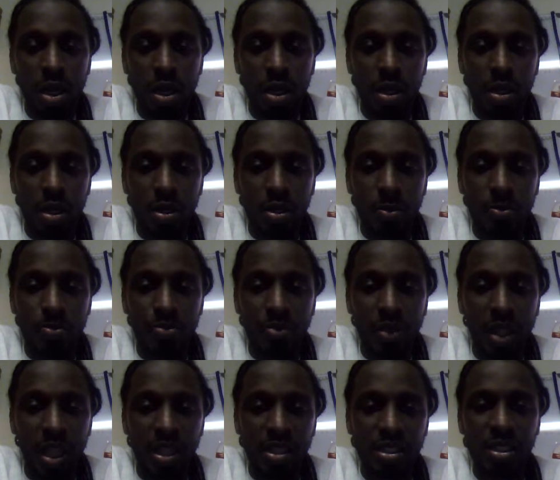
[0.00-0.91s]
Um,
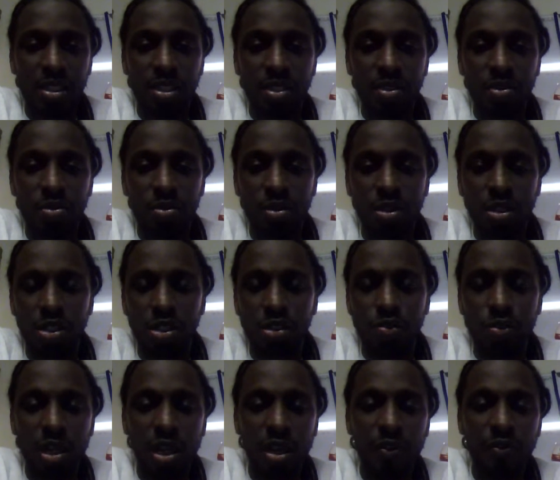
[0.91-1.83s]
and just, just
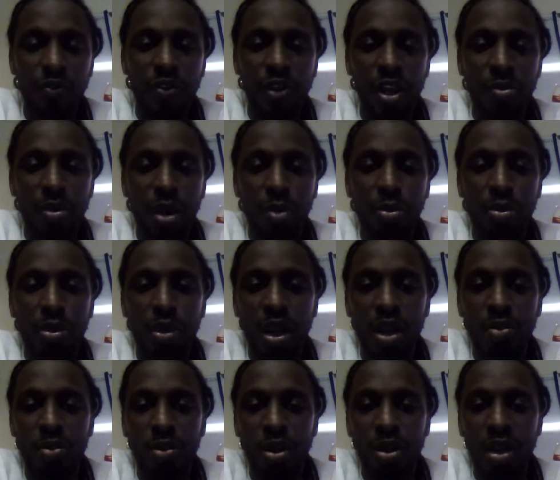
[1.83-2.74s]
really filling my
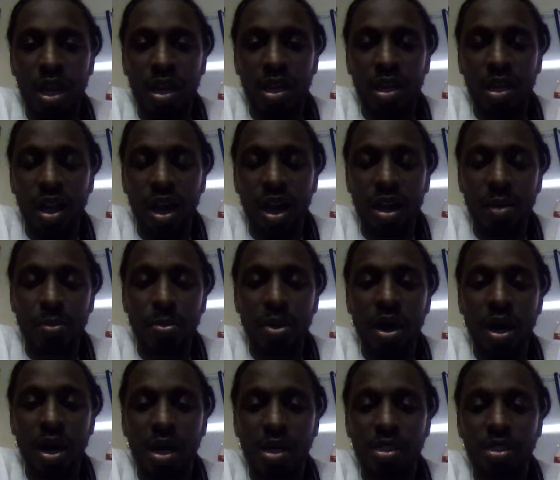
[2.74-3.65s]
brain with like a lot of
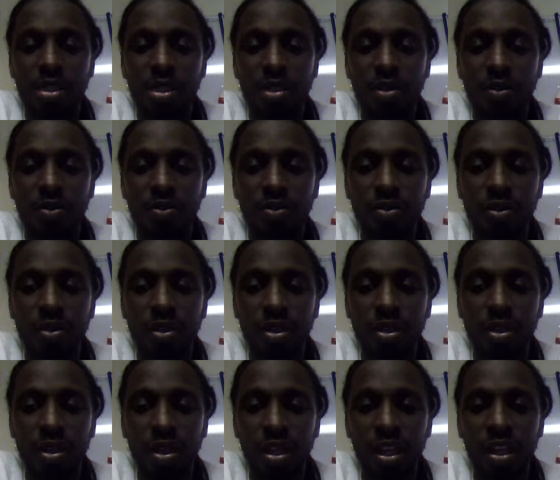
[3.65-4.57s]
positive
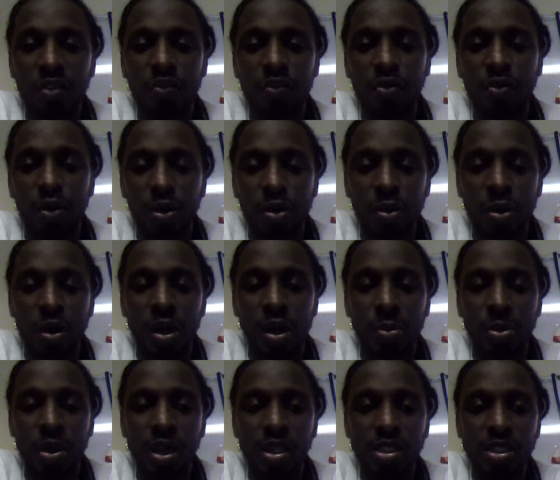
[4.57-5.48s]
inflow,
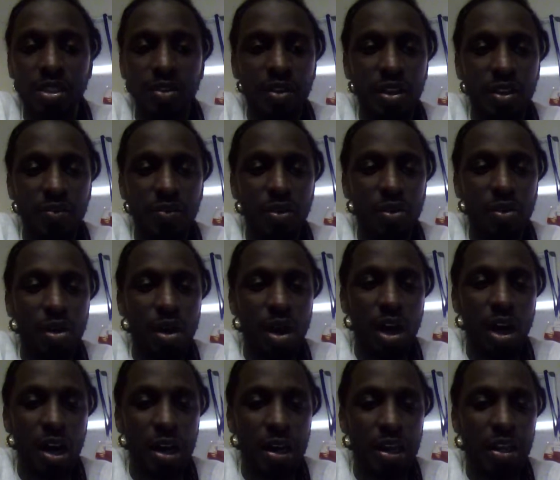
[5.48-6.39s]
a positive inflow
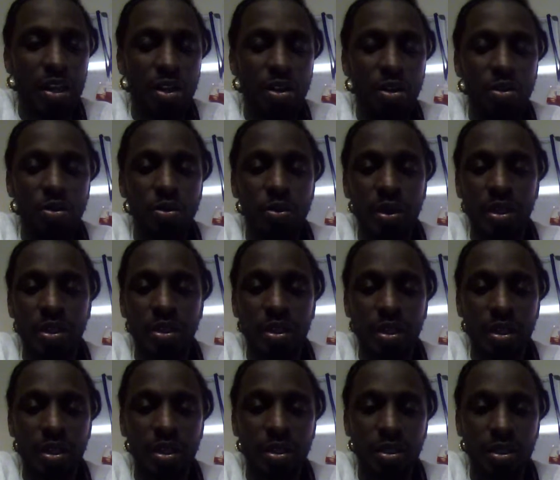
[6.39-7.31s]
of audio
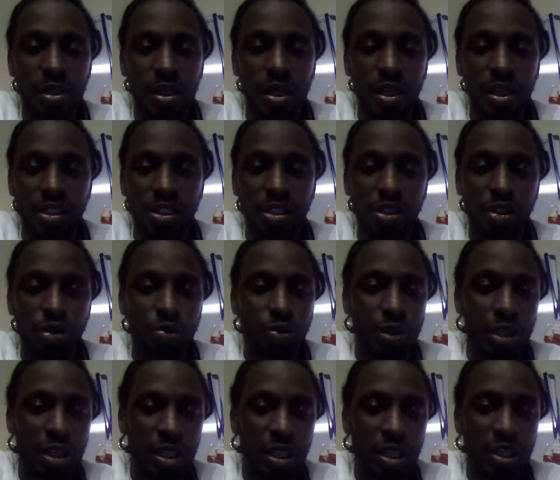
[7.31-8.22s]
and, and, and just
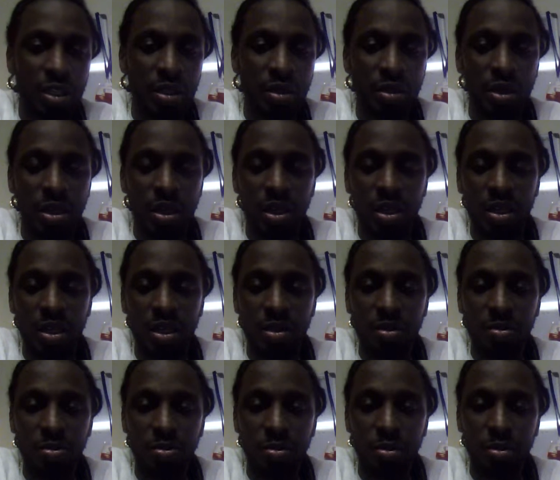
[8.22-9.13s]
reading
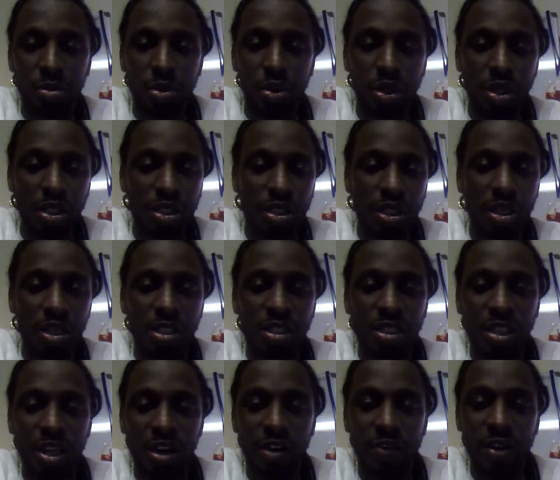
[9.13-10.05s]
uh, books in the
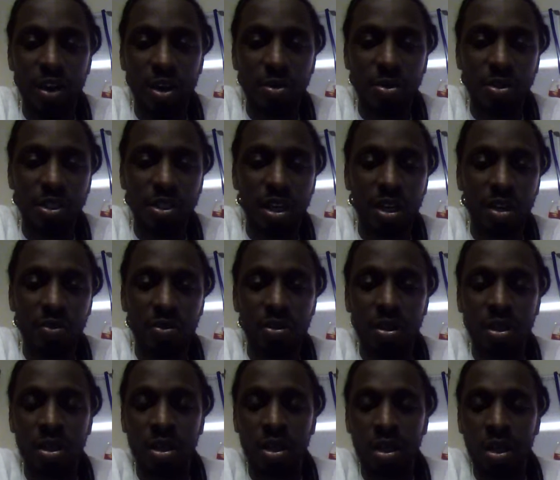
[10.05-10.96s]
self-help
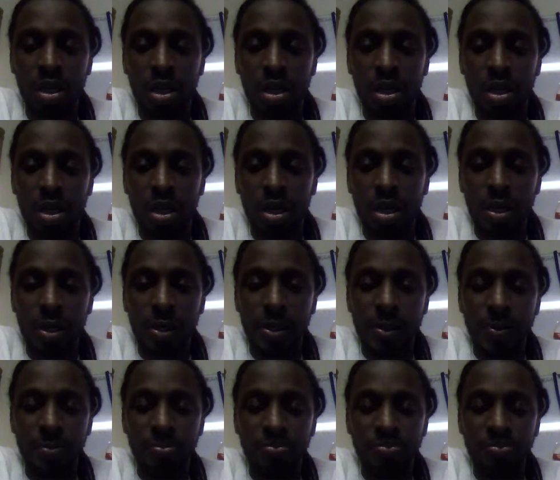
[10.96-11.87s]
genre,
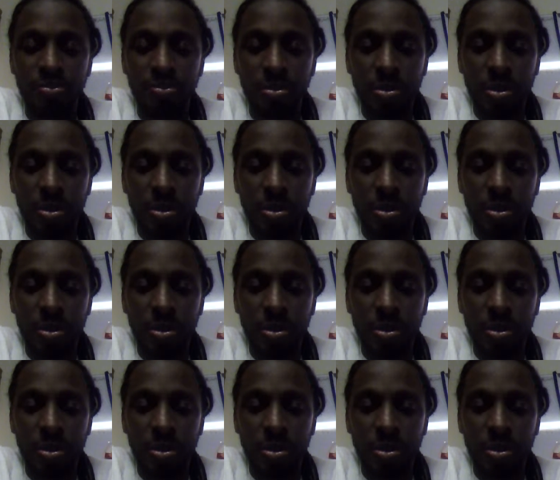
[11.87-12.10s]
um,